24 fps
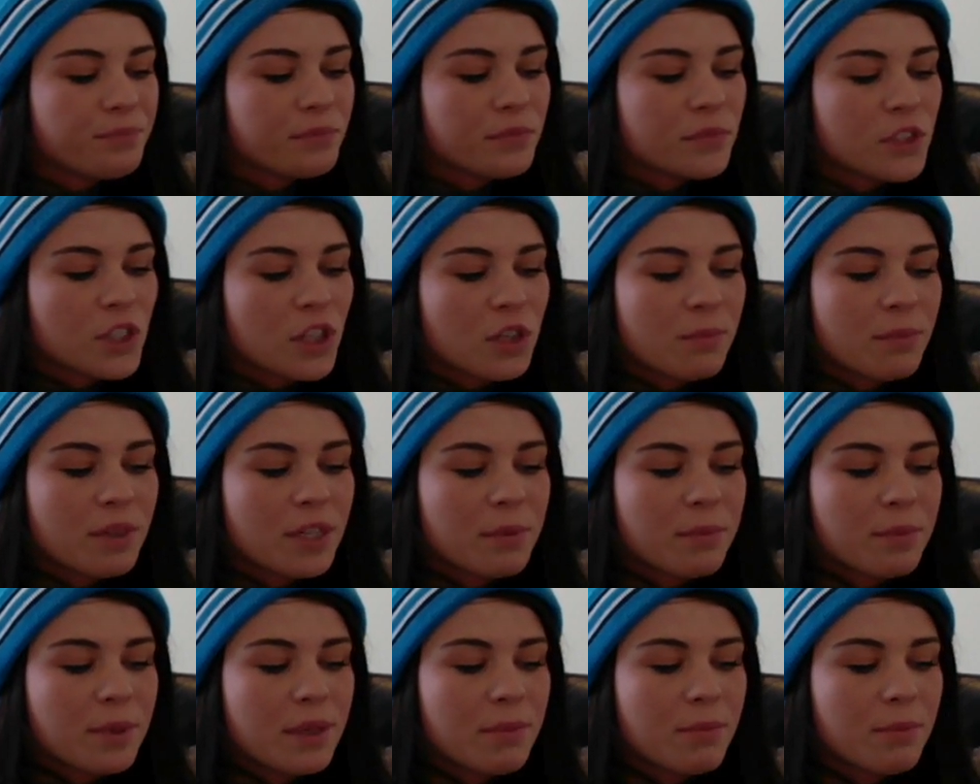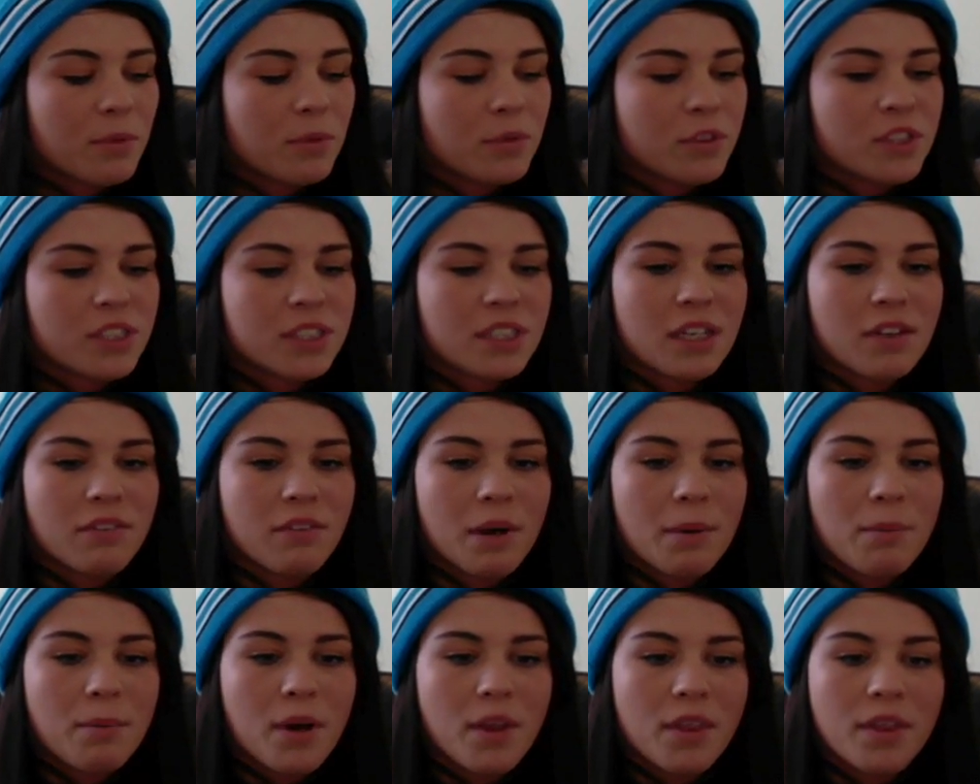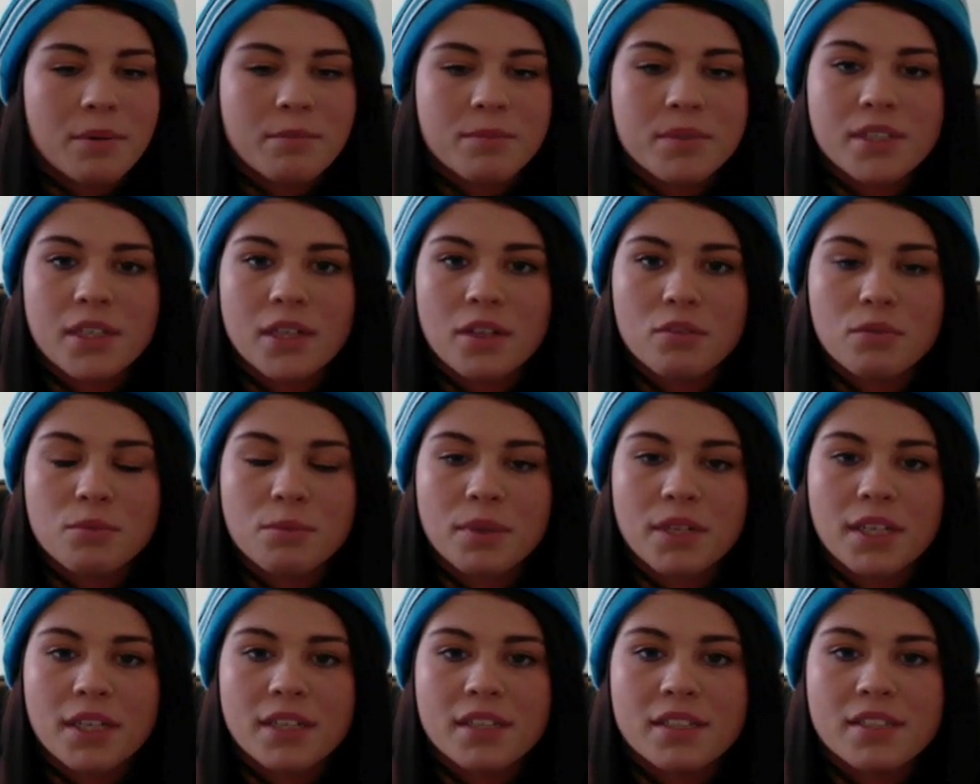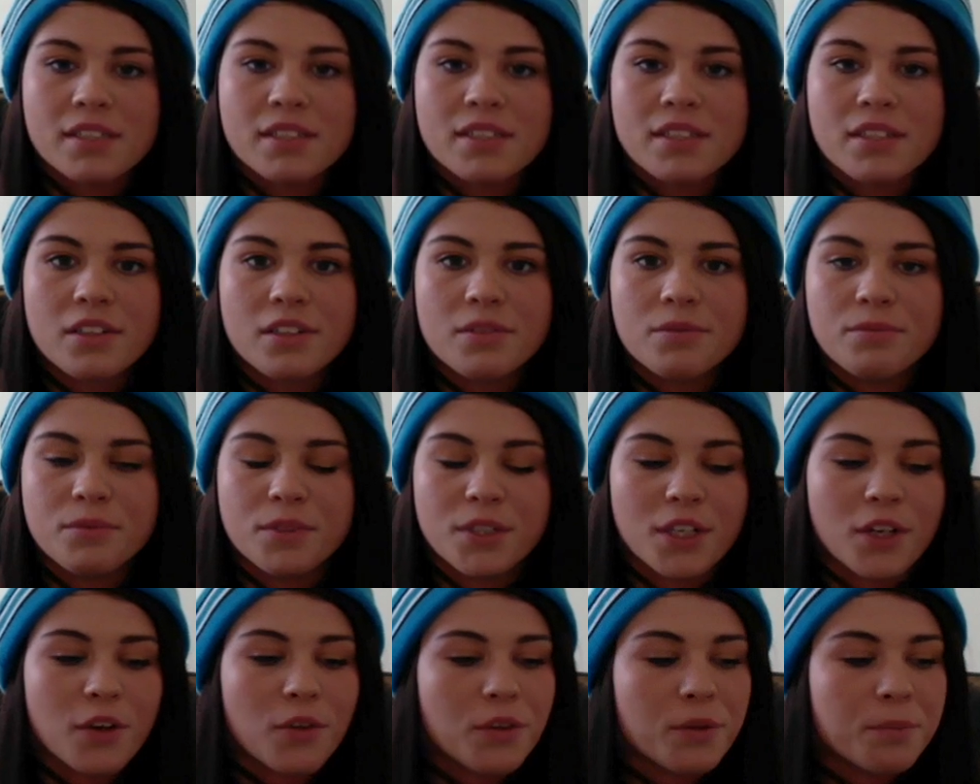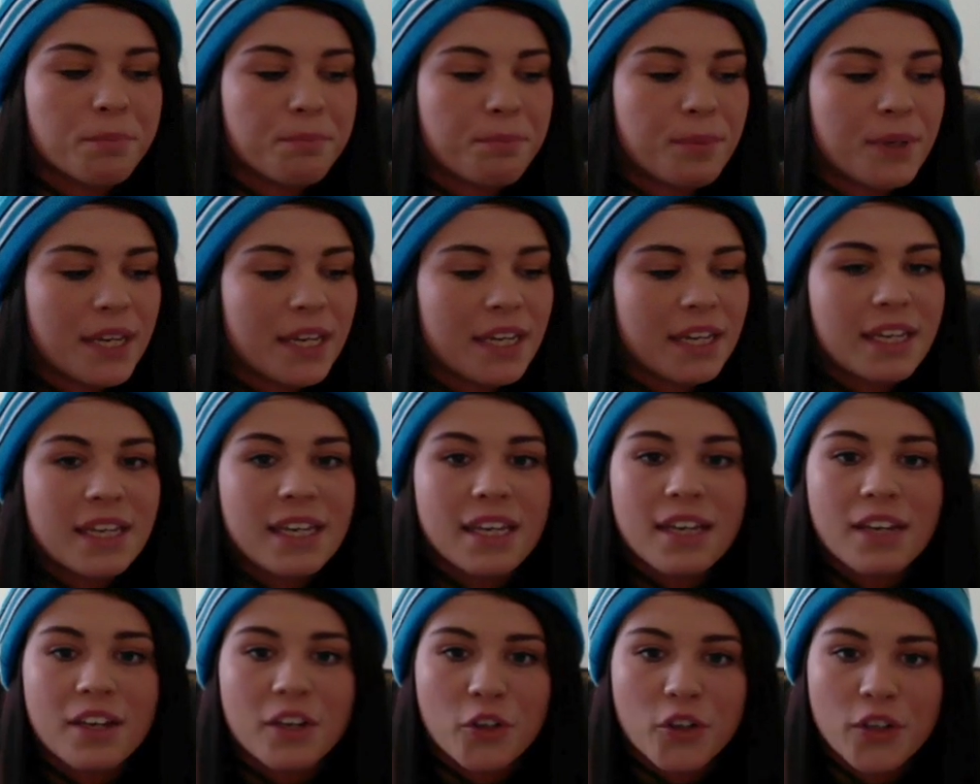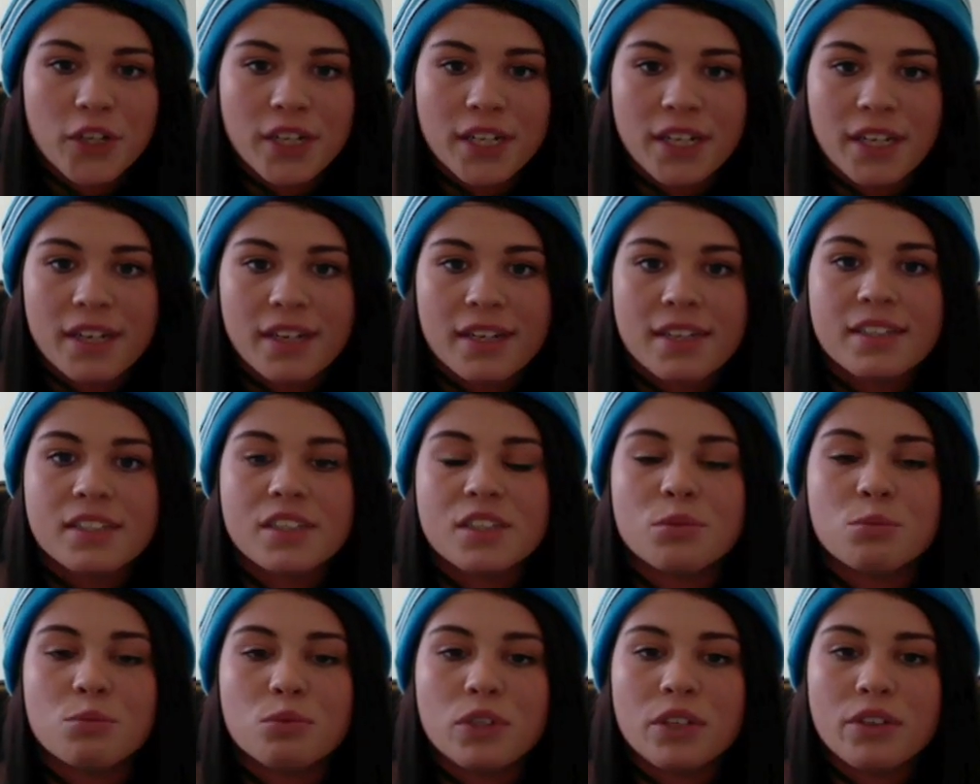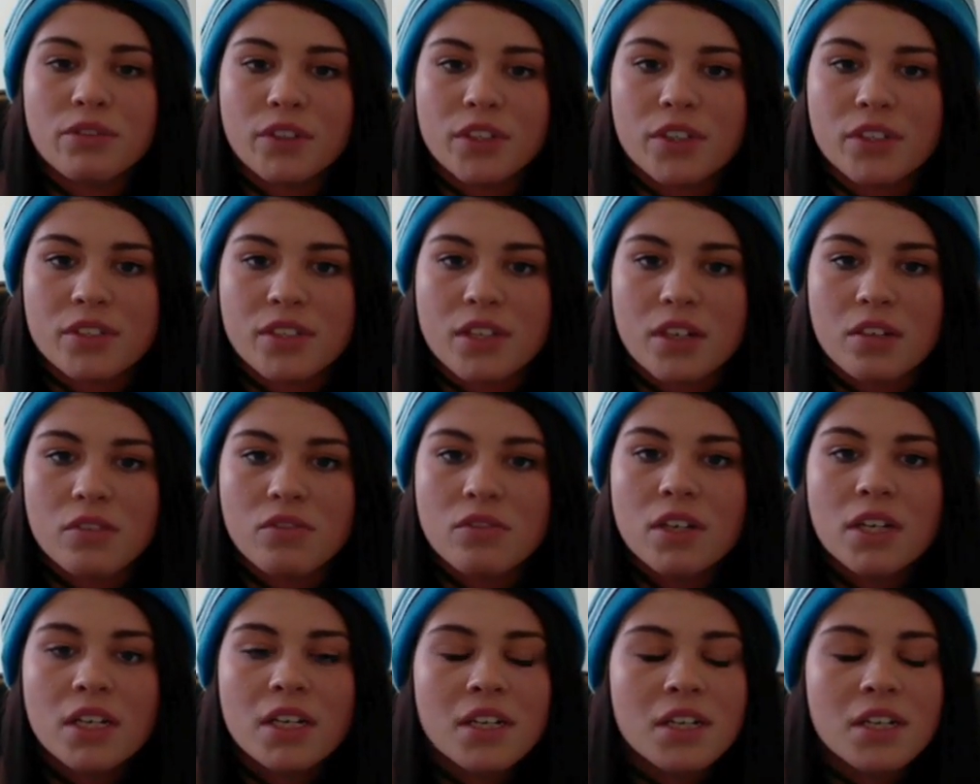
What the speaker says: so many people just give up on themselves because, you know, the big key ingredient is to believe in yourself.